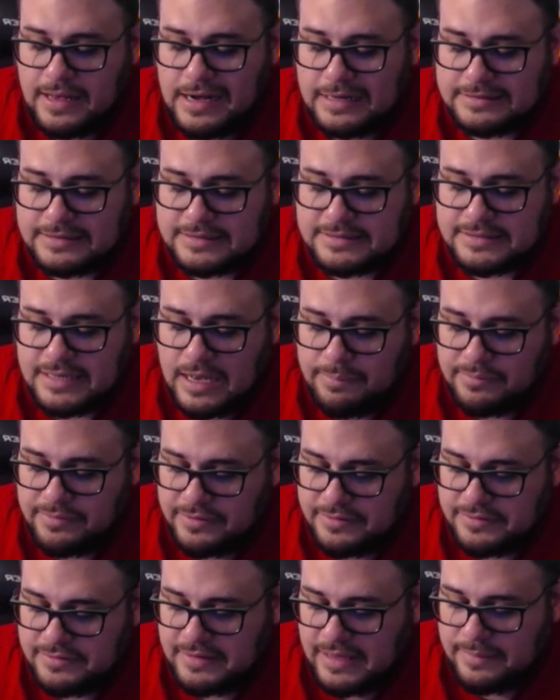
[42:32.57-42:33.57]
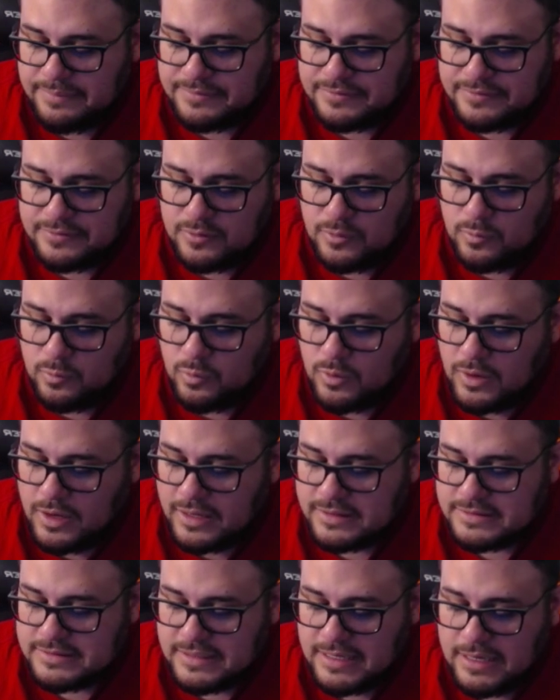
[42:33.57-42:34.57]
At the top of the steps
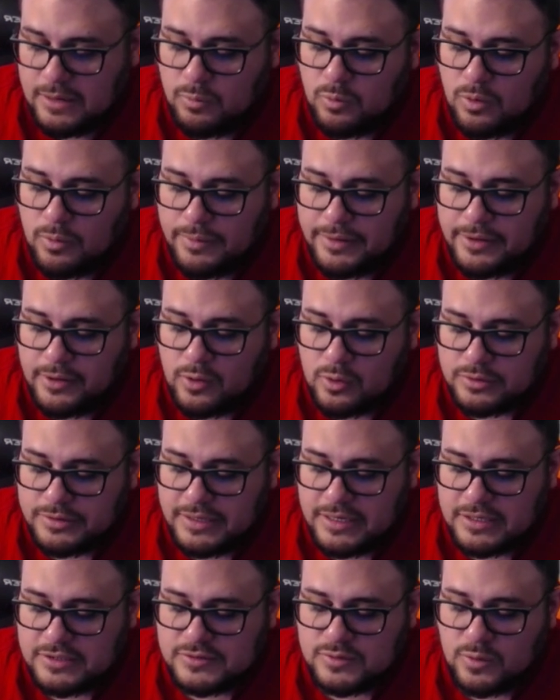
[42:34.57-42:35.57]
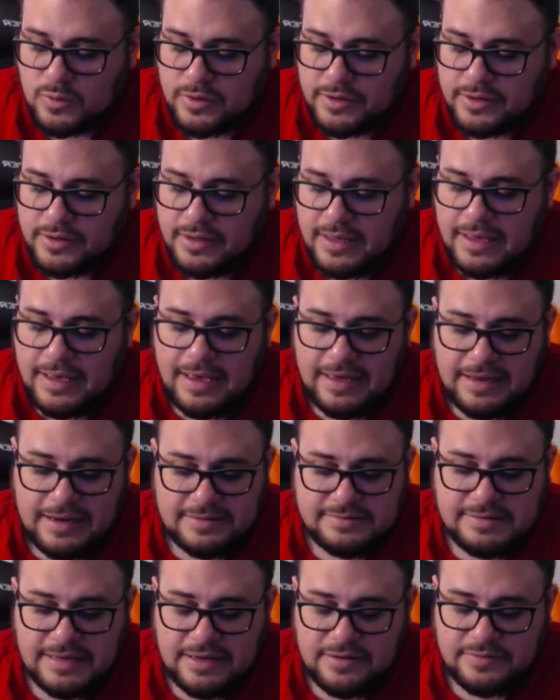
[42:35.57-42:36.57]
was a woman holding a sword and a
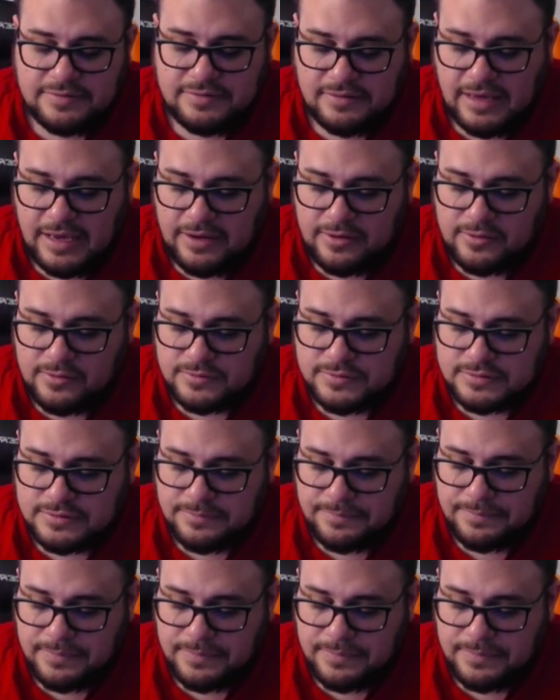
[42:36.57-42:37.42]
set of scales.